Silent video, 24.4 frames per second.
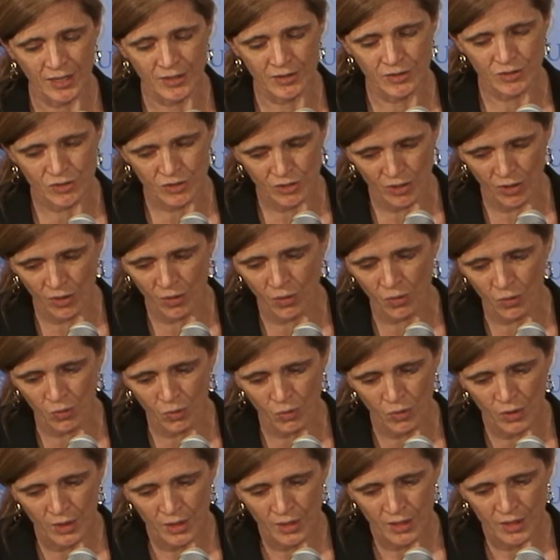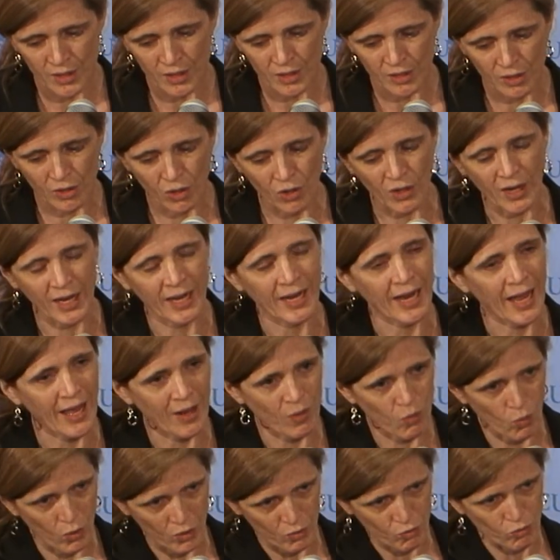so looking
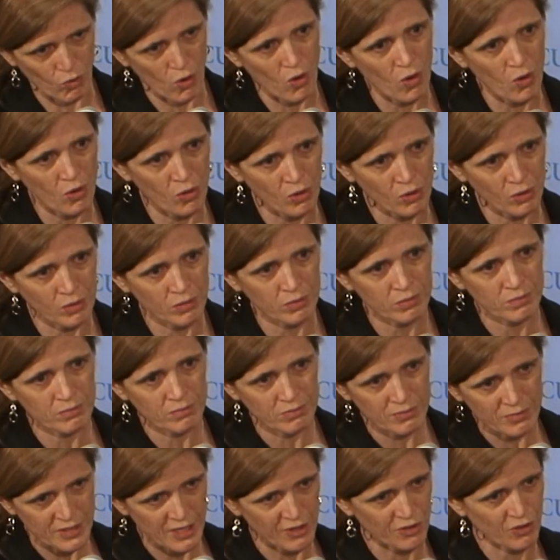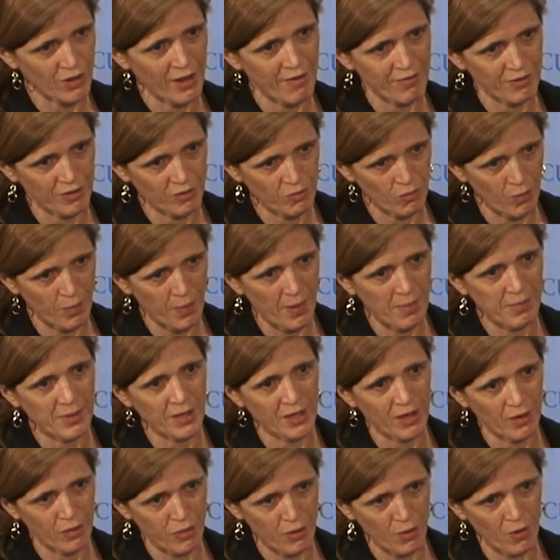at what role Central African
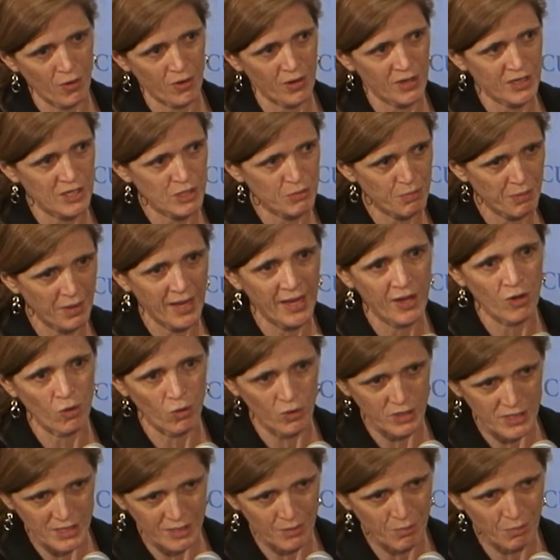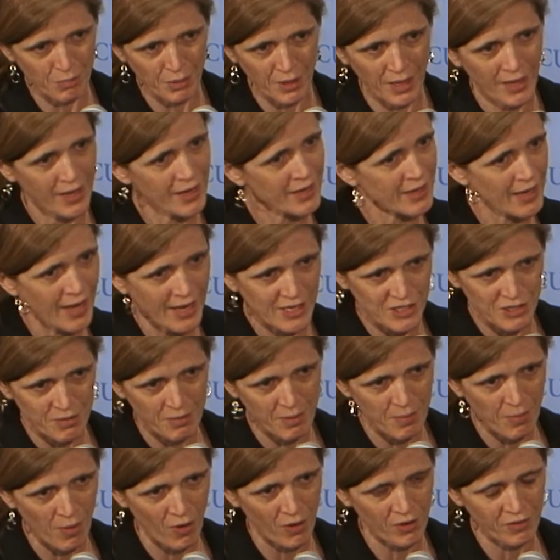Republic authorities played or didn't play has to be
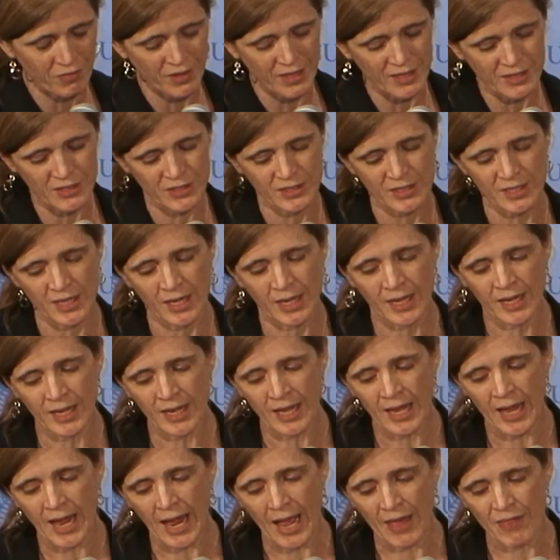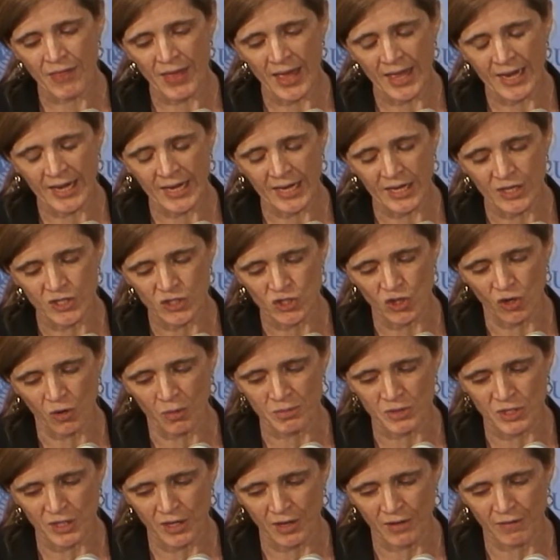part of this. And then in
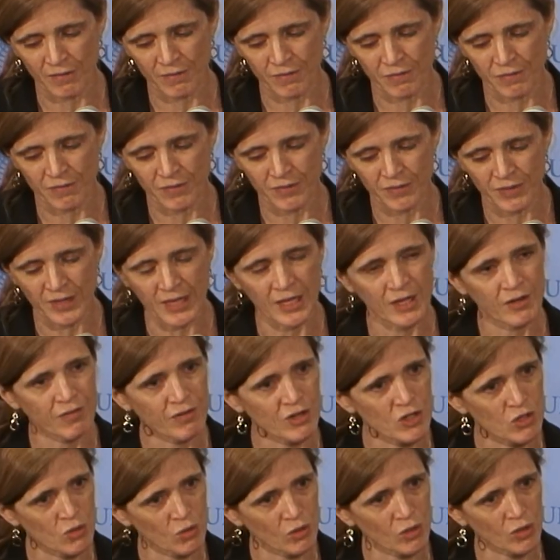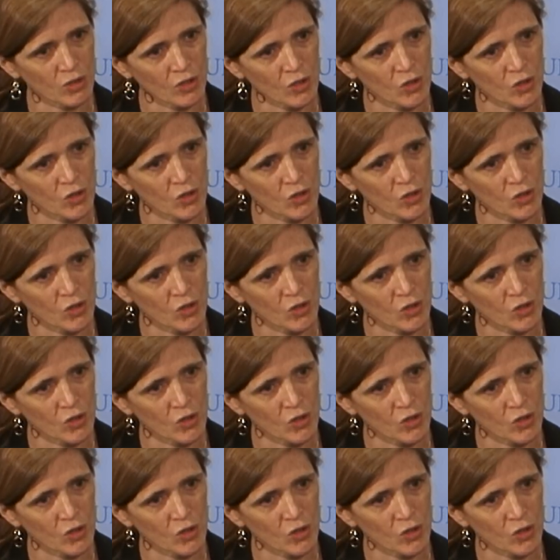terms of the individual